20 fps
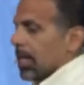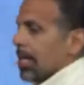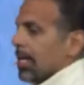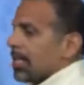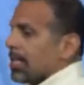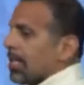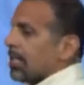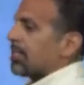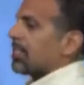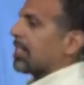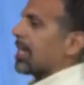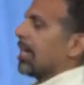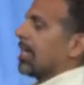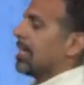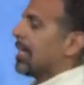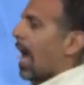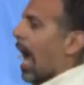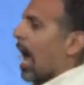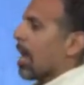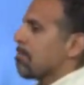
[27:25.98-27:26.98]
This
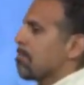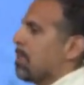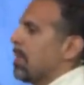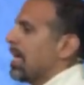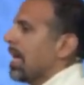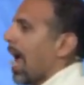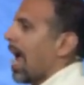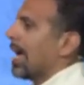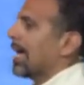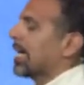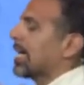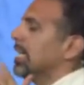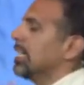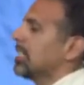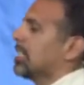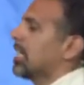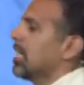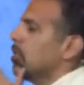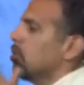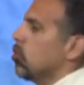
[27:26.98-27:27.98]
cannot be a
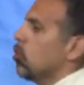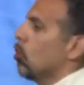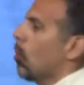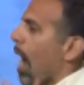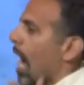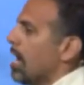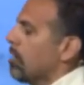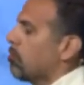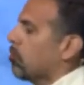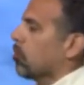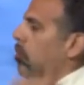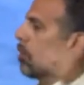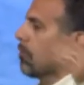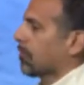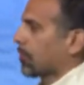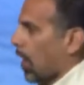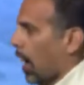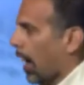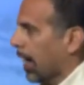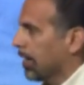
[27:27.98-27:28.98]
continuation of
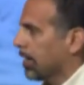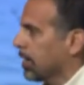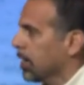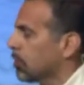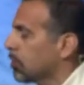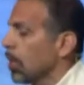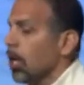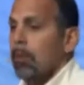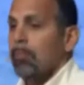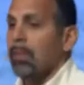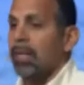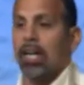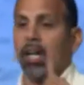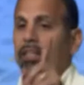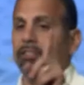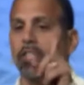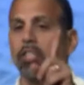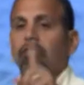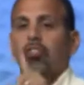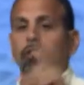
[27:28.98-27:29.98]
kindness
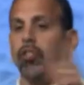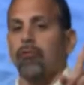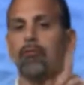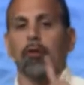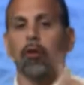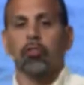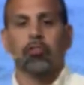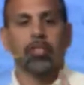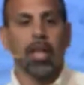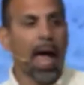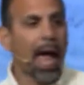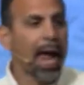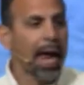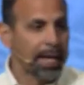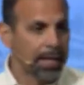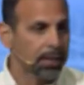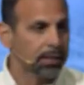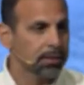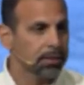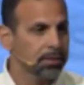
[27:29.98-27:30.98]
because it's the first
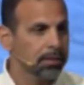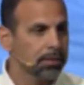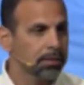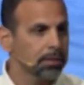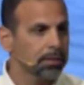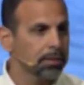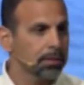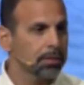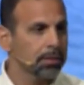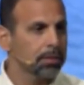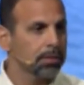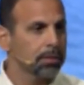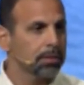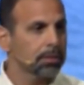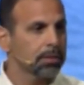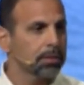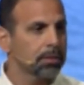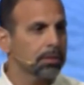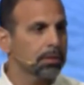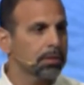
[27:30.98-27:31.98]
day.
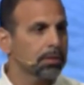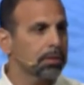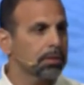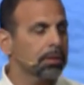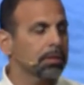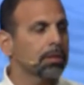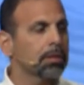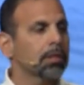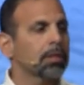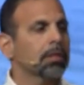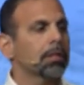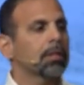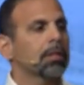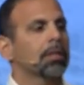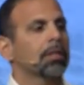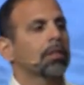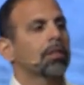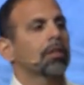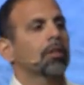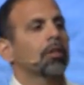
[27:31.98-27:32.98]
Right.
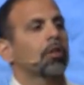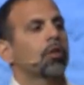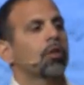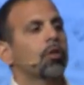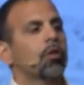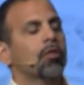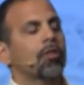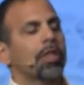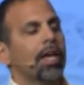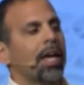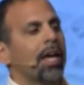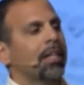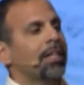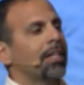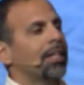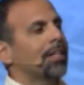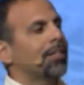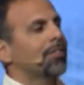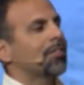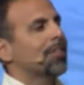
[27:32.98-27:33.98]
Who then
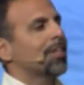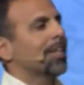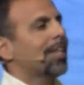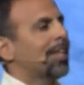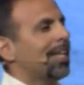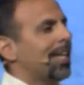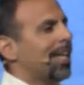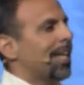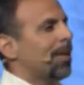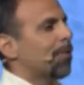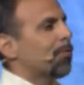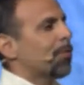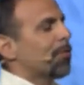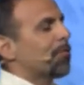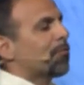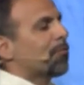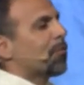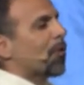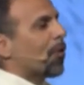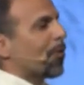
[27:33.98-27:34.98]
is the he
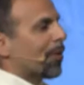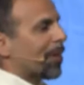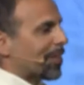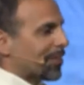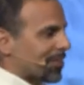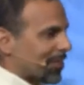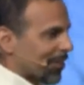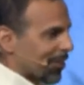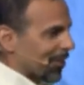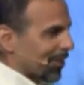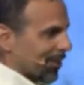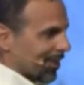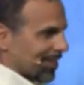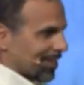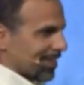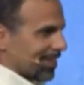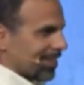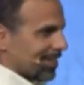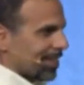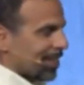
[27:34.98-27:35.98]
referring to?
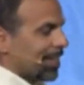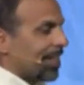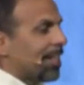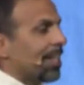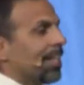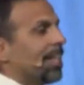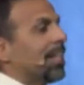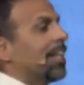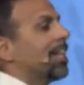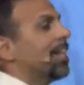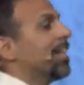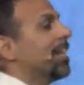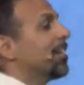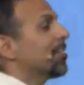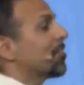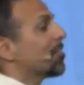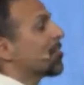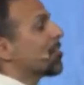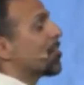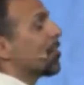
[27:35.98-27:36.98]

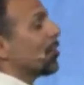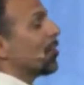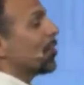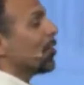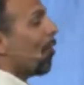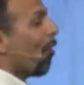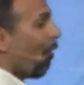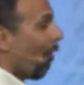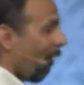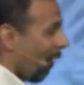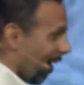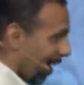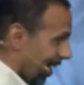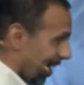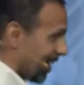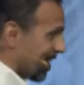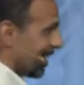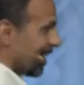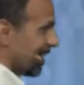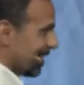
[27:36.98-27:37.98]
It's the
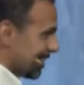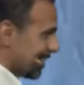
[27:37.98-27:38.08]
Lord.